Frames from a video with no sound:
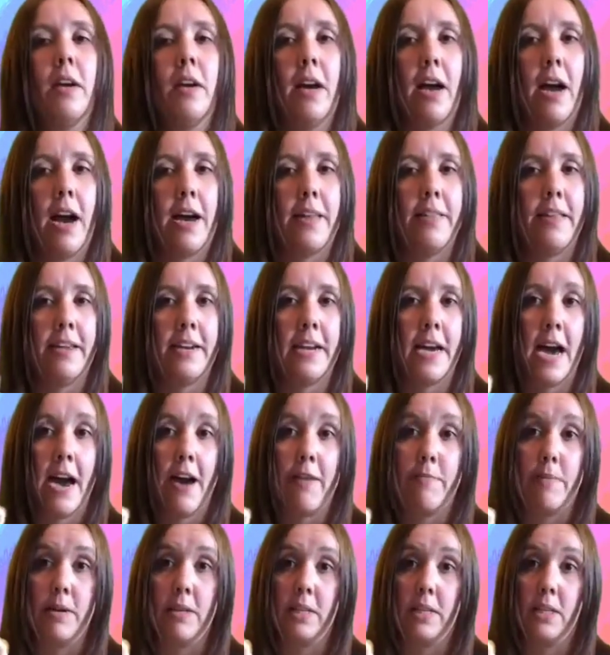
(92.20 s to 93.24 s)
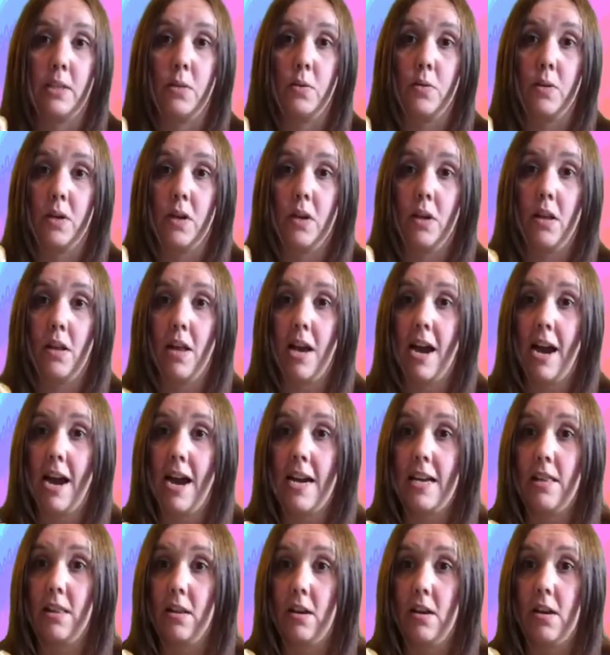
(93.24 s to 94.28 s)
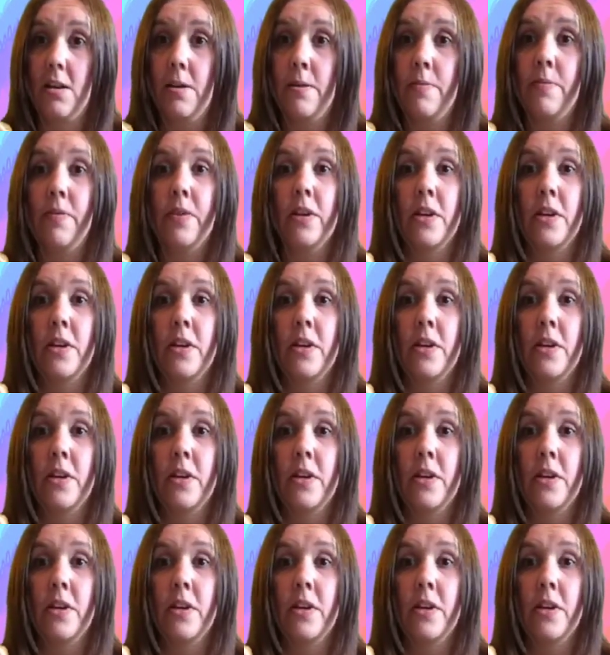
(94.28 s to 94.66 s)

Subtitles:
And then I have my little girl Isla.